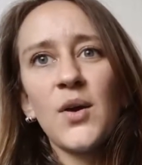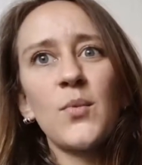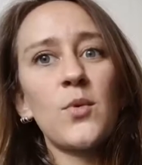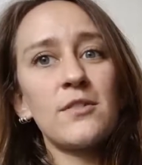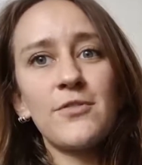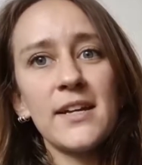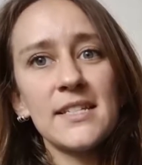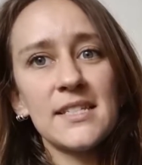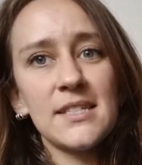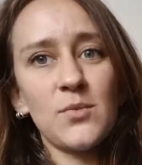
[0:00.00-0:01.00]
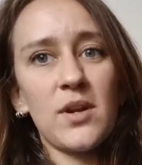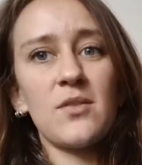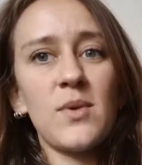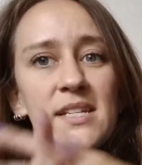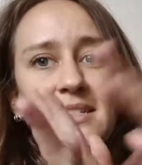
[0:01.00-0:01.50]
One of the
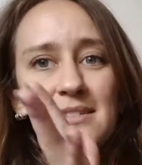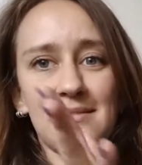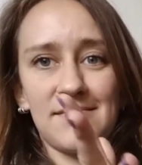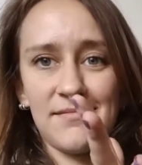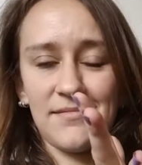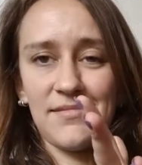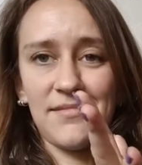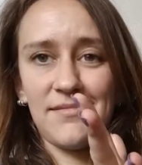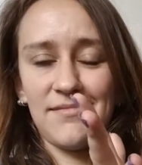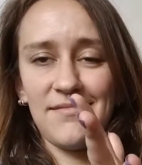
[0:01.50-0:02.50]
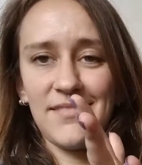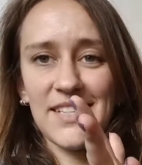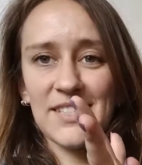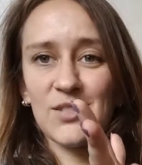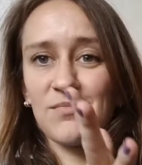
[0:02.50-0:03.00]
ways
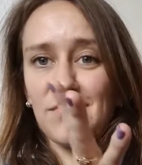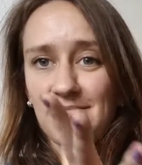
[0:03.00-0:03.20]
is